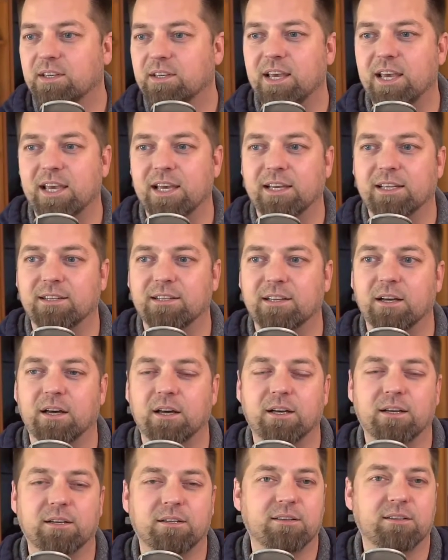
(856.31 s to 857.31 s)
and
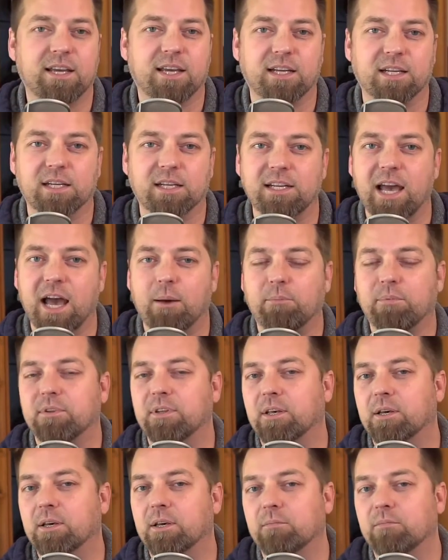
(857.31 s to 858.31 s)
they can adapt
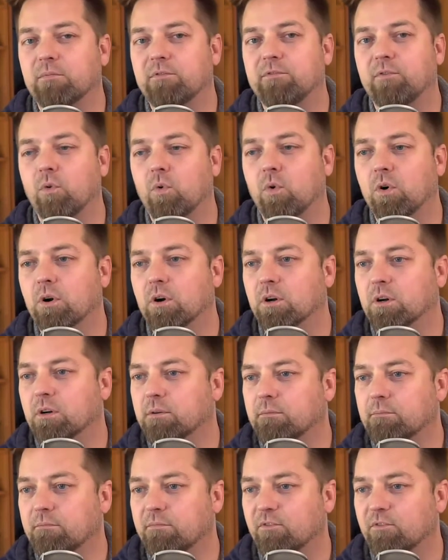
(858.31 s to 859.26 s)
them for